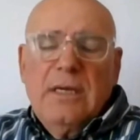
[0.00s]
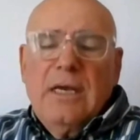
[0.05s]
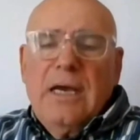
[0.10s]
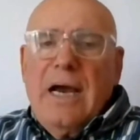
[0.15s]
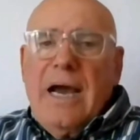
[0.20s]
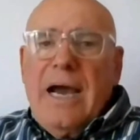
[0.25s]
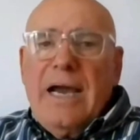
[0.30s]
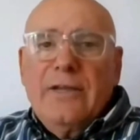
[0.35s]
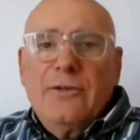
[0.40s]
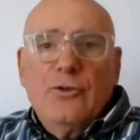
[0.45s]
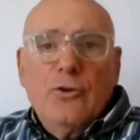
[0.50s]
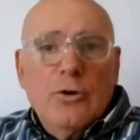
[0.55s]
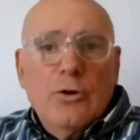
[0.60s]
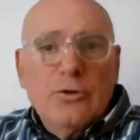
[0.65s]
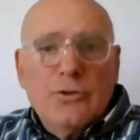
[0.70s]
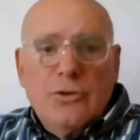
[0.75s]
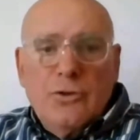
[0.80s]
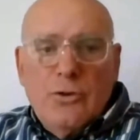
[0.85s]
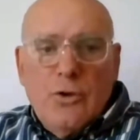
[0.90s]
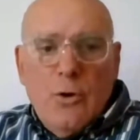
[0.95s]
I don't
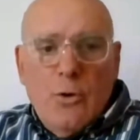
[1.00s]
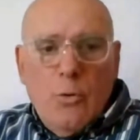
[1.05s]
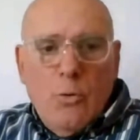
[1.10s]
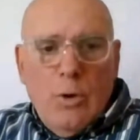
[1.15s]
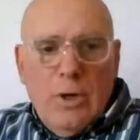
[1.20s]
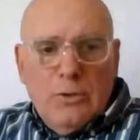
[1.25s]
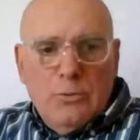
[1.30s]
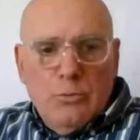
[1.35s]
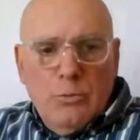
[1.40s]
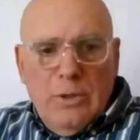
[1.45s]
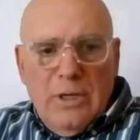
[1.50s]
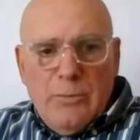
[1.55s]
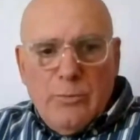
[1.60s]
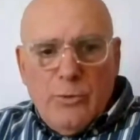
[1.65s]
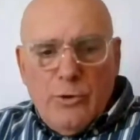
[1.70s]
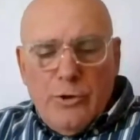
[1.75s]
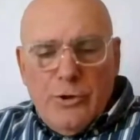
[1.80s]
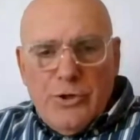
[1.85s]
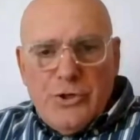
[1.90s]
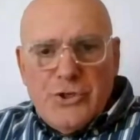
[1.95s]
know what will
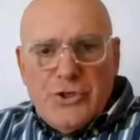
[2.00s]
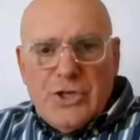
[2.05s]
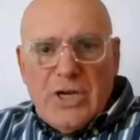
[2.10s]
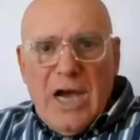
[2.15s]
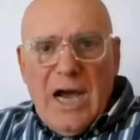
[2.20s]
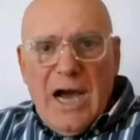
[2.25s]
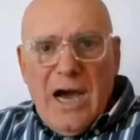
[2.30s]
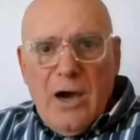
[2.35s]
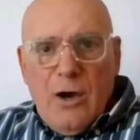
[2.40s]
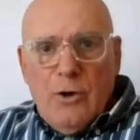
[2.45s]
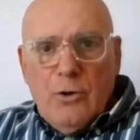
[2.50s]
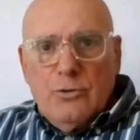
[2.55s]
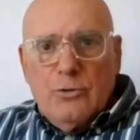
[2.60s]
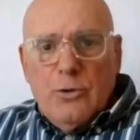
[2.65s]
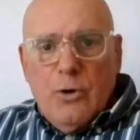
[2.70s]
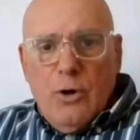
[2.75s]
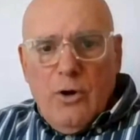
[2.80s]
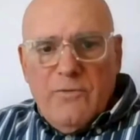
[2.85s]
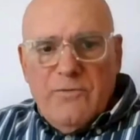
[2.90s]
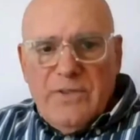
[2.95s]
emerge out
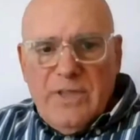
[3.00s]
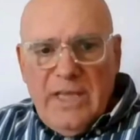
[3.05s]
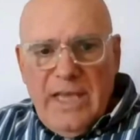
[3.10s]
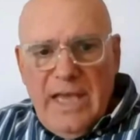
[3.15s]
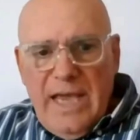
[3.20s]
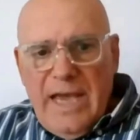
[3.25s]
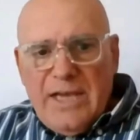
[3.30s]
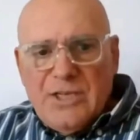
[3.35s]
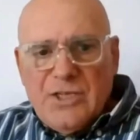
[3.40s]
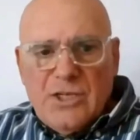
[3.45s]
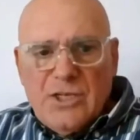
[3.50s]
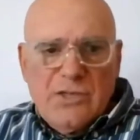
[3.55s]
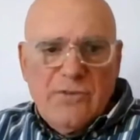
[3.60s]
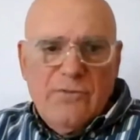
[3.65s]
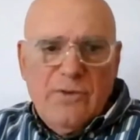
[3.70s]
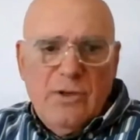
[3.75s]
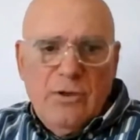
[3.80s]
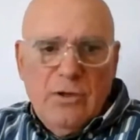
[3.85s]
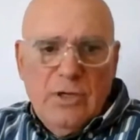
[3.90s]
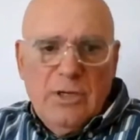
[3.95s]
of the ashes
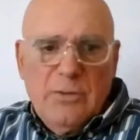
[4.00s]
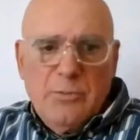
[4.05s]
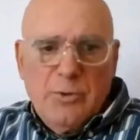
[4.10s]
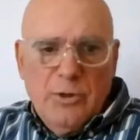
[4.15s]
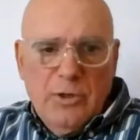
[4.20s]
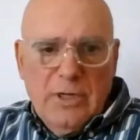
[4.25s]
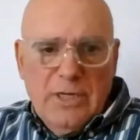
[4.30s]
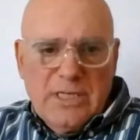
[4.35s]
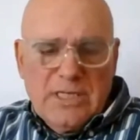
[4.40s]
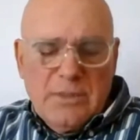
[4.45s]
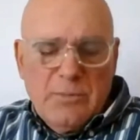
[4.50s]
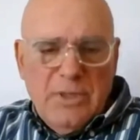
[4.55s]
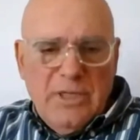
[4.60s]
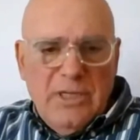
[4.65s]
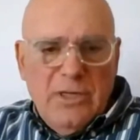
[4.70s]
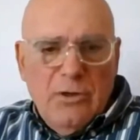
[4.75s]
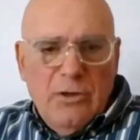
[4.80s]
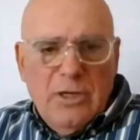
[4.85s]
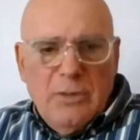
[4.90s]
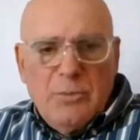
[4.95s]
of neoliberalism,
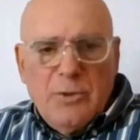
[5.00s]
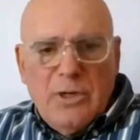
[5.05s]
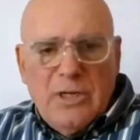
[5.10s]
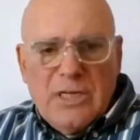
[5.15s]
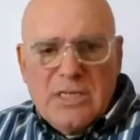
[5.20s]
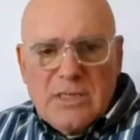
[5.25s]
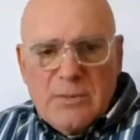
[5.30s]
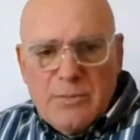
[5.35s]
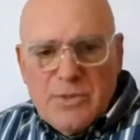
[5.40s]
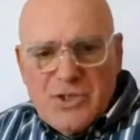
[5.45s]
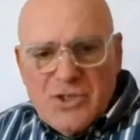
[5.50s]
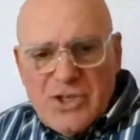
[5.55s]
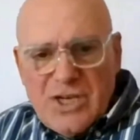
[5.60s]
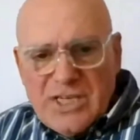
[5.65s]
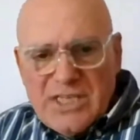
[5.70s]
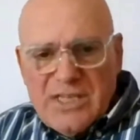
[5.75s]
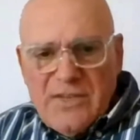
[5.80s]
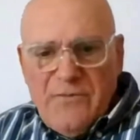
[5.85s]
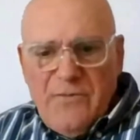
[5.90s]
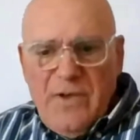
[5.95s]
but neoliberalism is
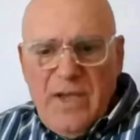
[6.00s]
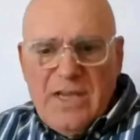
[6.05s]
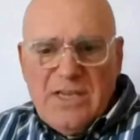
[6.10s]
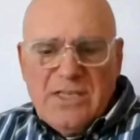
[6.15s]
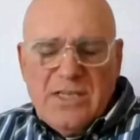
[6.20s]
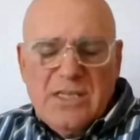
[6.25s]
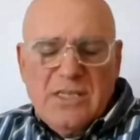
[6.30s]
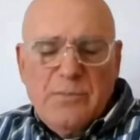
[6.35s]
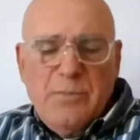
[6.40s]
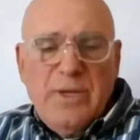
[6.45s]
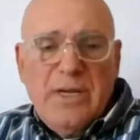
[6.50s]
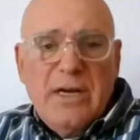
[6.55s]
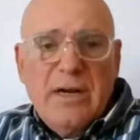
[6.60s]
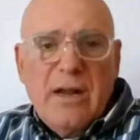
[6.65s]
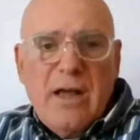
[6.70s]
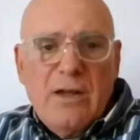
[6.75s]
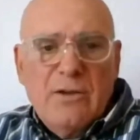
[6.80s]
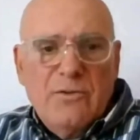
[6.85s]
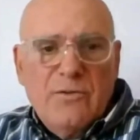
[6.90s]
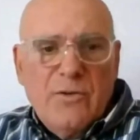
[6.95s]
just a phase. It's been
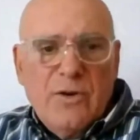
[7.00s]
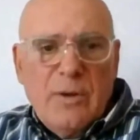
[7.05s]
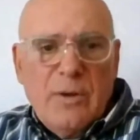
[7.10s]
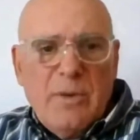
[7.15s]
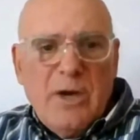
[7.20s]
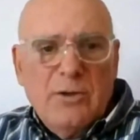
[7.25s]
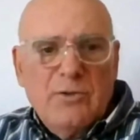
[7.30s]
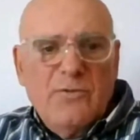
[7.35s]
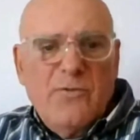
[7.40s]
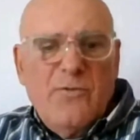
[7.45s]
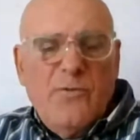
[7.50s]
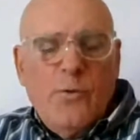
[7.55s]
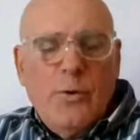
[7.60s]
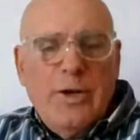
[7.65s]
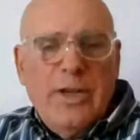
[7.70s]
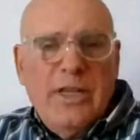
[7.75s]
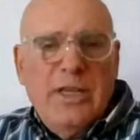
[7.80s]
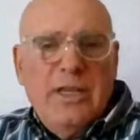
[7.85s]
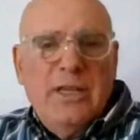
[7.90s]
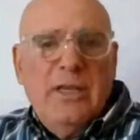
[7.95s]
around for about
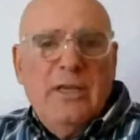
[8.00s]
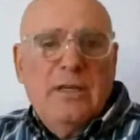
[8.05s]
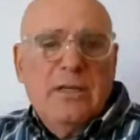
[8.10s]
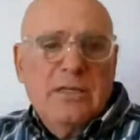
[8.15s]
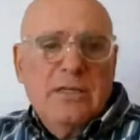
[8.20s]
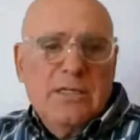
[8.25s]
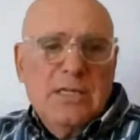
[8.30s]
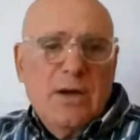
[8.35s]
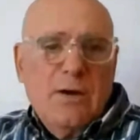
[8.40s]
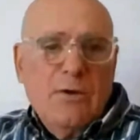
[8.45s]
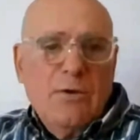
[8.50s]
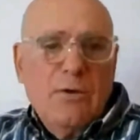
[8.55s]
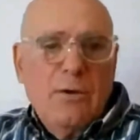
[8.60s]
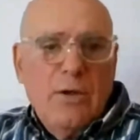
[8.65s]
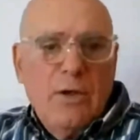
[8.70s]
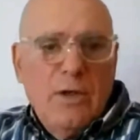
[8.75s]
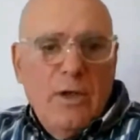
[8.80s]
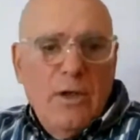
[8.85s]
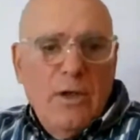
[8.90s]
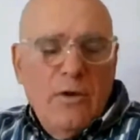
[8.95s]
40 years now,
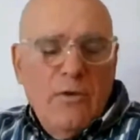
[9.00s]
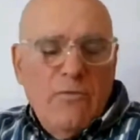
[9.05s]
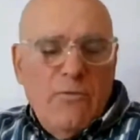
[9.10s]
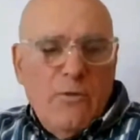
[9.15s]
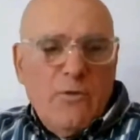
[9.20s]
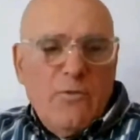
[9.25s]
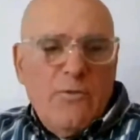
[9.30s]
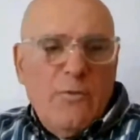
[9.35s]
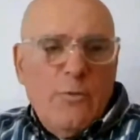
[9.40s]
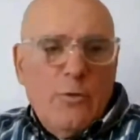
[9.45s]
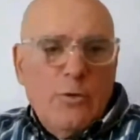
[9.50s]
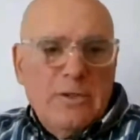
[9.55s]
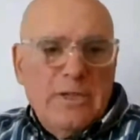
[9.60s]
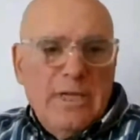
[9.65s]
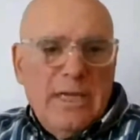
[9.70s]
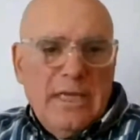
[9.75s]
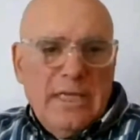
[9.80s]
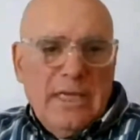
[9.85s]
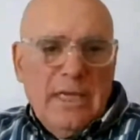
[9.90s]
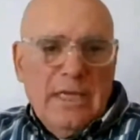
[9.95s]
for 4
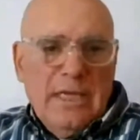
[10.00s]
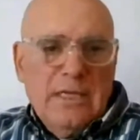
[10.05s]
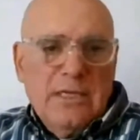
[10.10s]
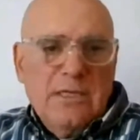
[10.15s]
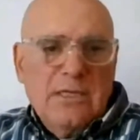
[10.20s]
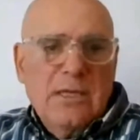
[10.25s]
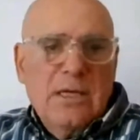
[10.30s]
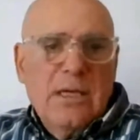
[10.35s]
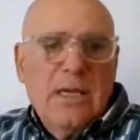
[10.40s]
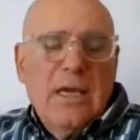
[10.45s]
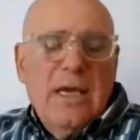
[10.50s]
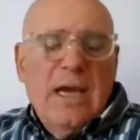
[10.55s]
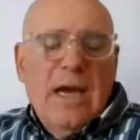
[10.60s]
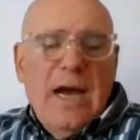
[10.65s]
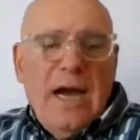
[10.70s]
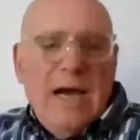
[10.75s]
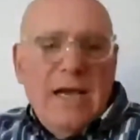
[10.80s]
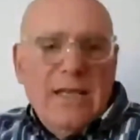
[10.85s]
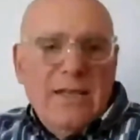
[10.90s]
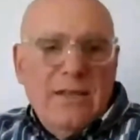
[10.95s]
decades.
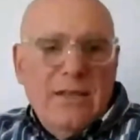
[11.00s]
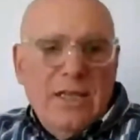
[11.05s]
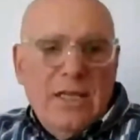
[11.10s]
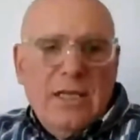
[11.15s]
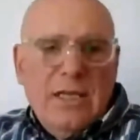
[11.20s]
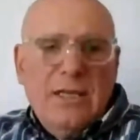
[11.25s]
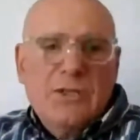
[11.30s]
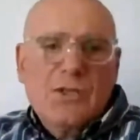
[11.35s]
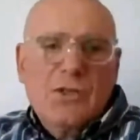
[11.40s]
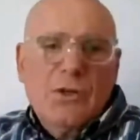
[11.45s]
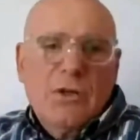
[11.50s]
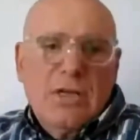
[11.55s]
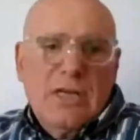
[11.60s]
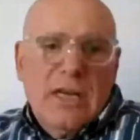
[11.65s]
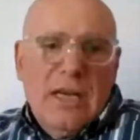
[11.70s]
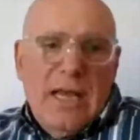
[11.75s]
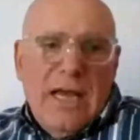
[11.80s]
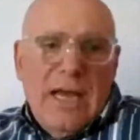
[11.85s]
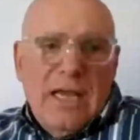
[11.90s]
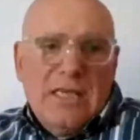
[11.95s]
I think it's going
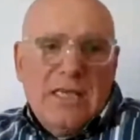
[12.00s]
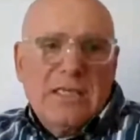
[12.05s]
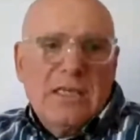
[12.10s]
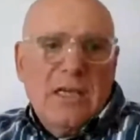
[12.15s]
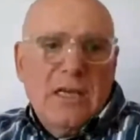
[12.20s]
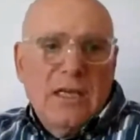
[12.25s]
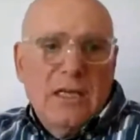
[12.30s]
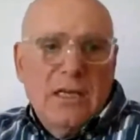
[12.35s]
to last a